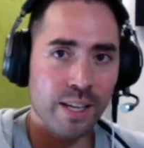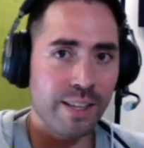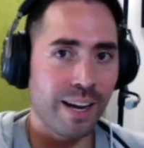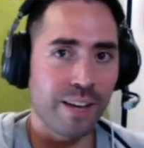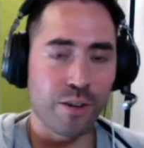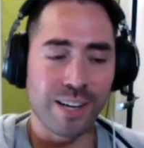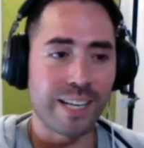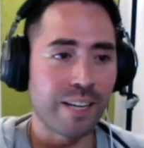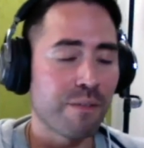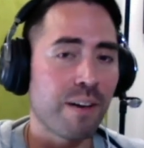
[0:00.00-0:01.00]
they either
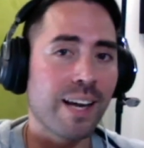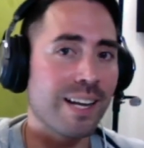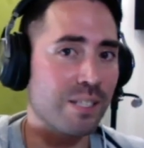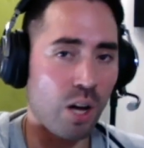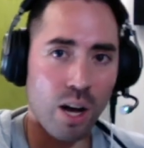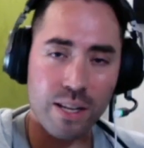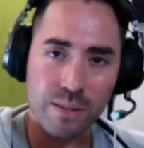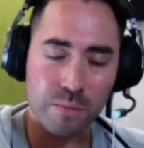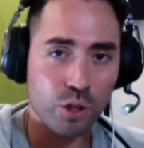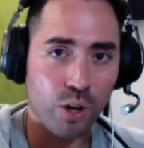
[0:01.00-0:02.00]
identify it as an
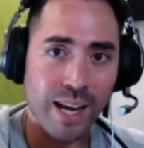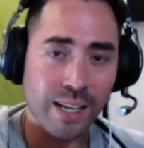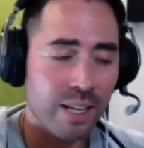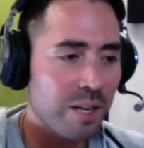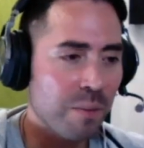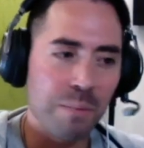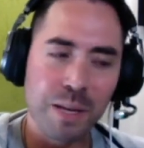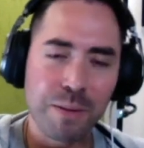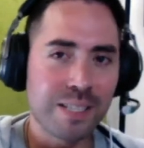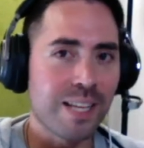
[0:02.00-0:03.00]
awesome track,
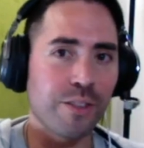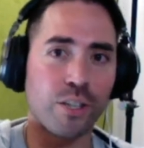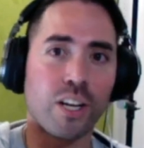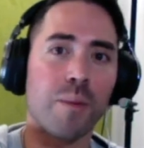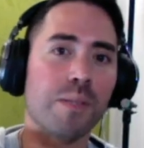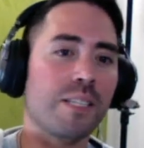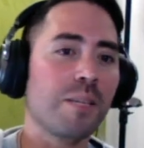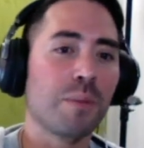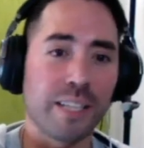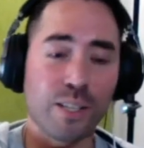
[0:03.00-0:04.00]
maybe it's not their cup of tea,
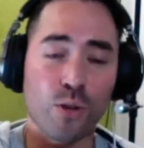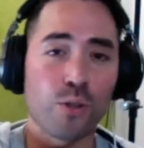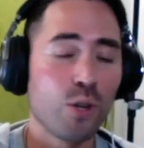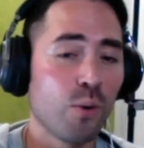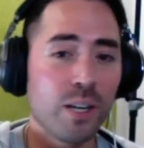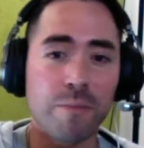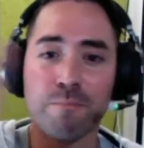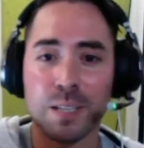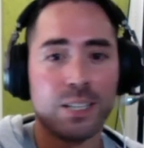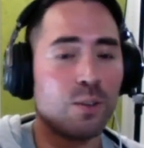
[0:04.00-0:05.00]
but they go, you know what?
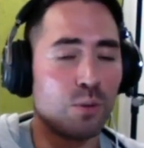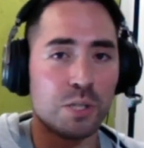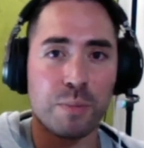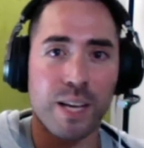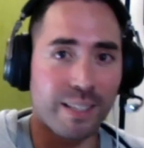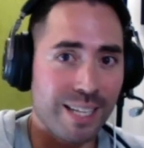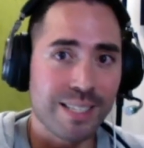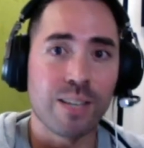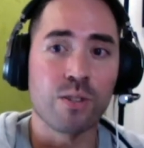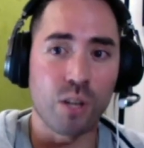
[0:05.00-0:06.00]
Respect, that
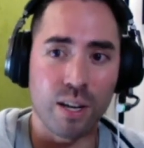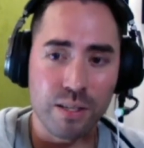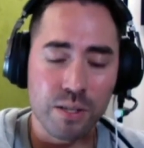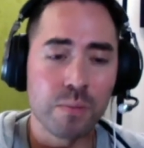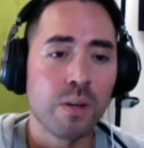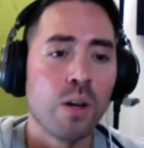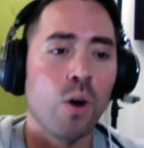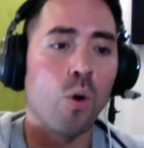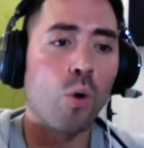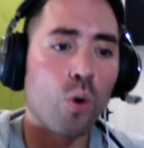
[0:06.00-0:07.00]
sounds awesome.
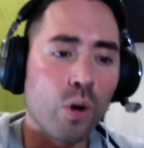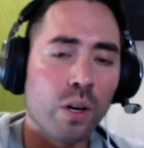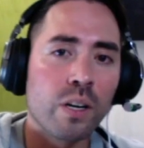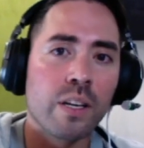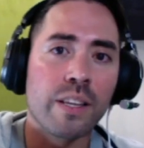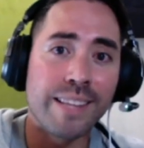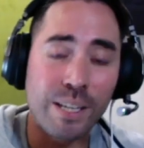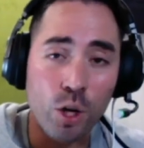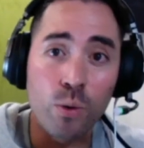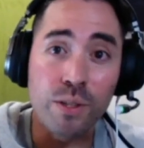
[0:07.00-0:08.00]
Or they
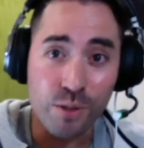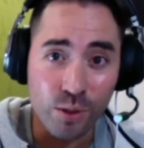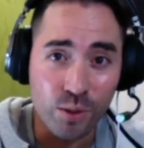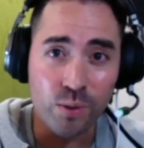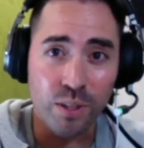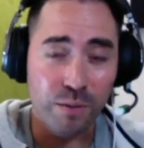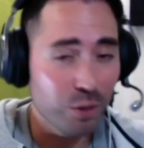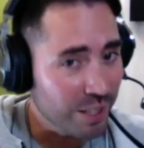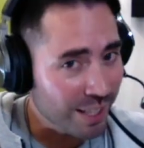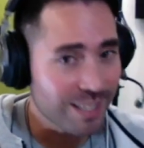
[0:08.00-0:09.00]
know it's you. If
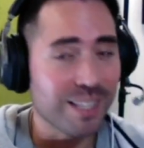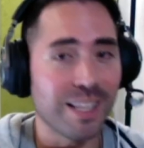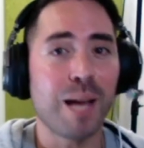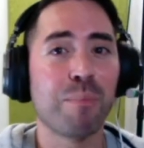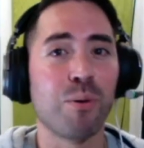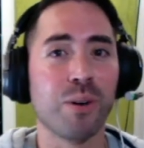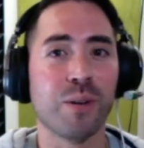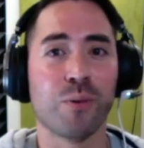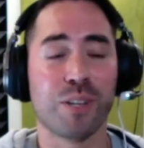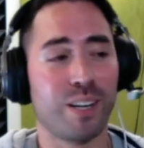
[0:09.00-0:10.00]
you can get to that point
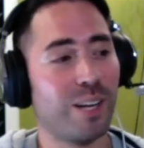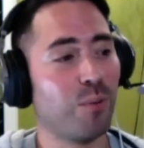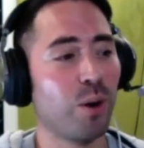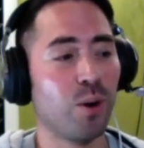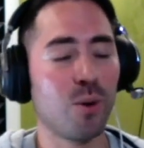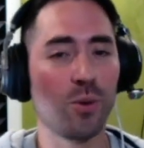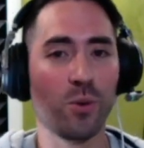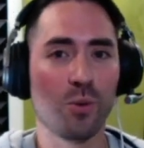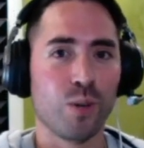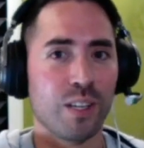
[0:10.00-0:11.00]
where they're like,
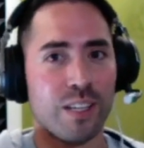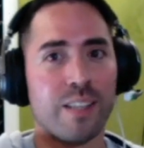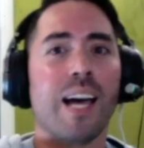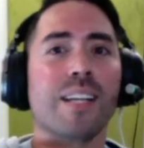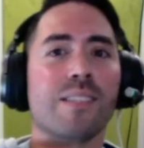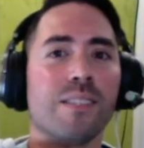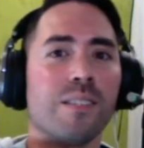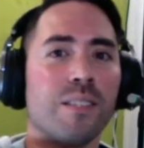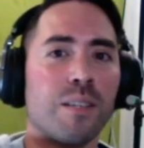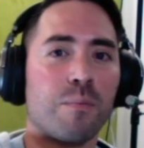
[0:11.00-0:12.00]
whoa, that's a
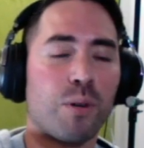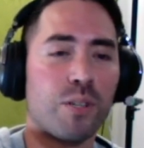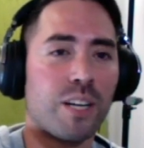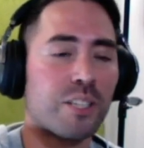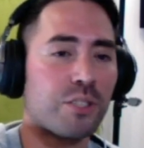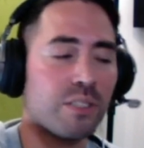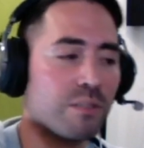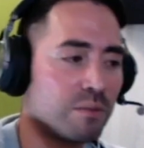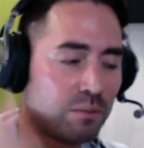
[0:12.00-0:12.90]
production